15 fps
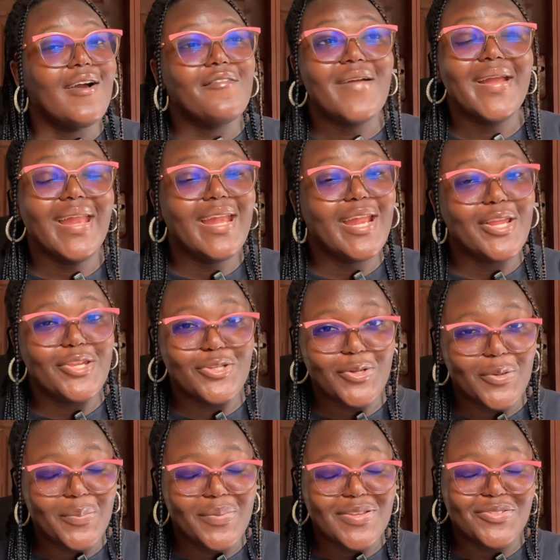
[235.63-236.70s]
Finding a
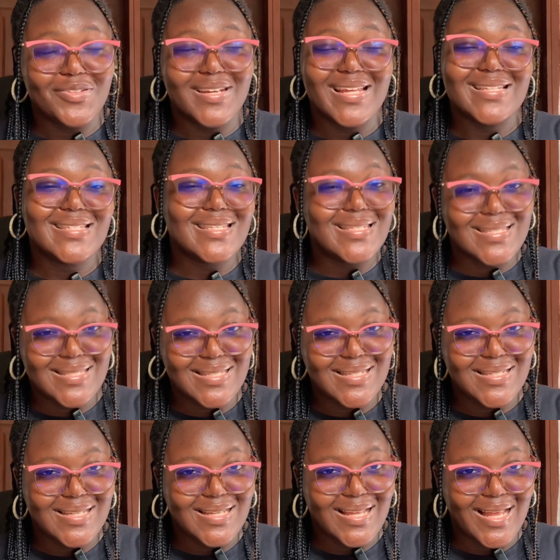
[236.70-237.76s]
job is not as easy
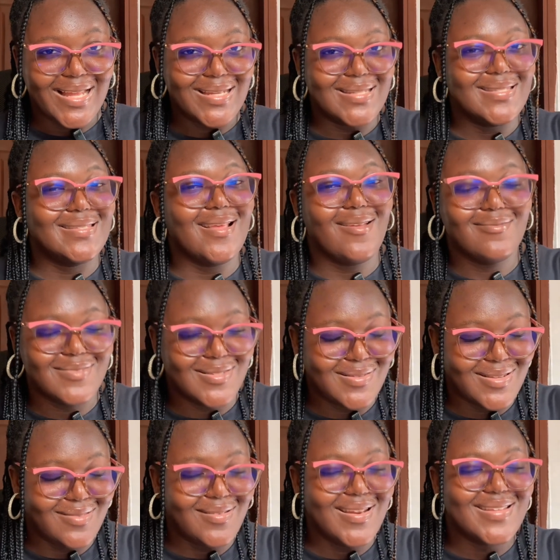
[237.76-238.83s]
as it sounds.
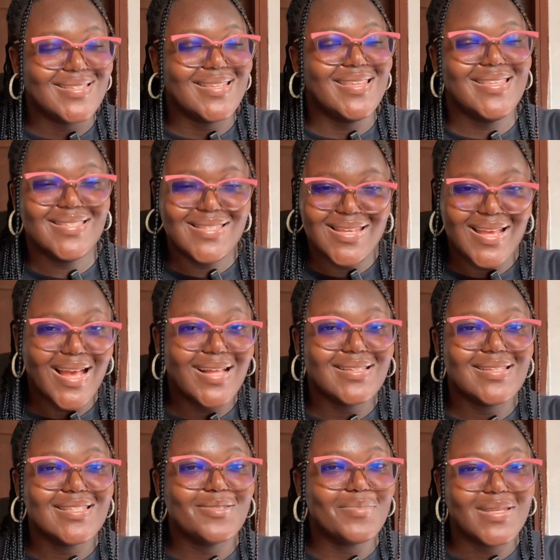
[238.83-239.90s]
It's not as easy as
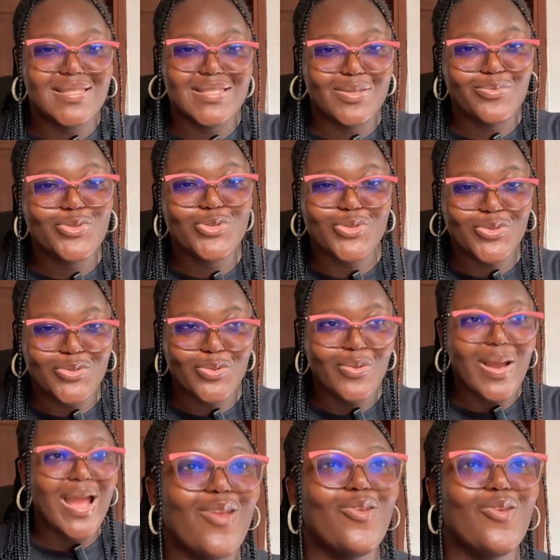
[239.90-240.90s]
it may seem to you.